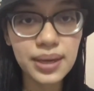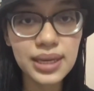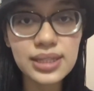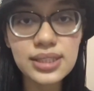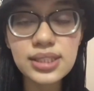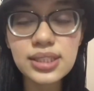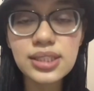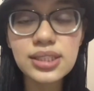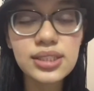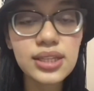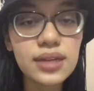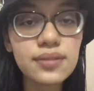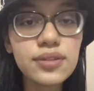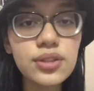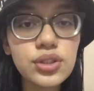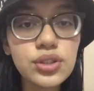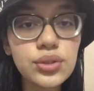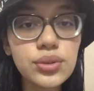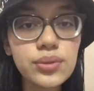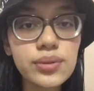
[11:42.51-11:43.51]
It's never
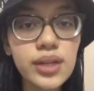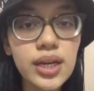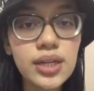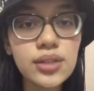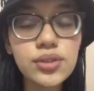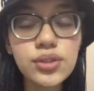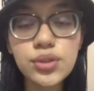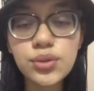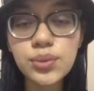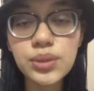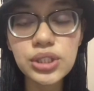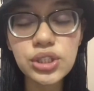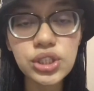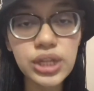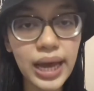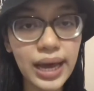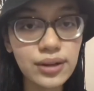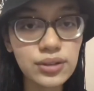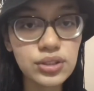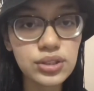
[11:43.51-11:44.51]
too late to reach
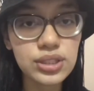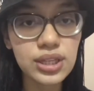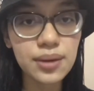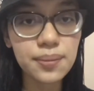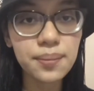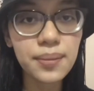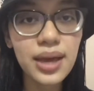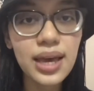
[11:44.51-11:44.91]
out to them.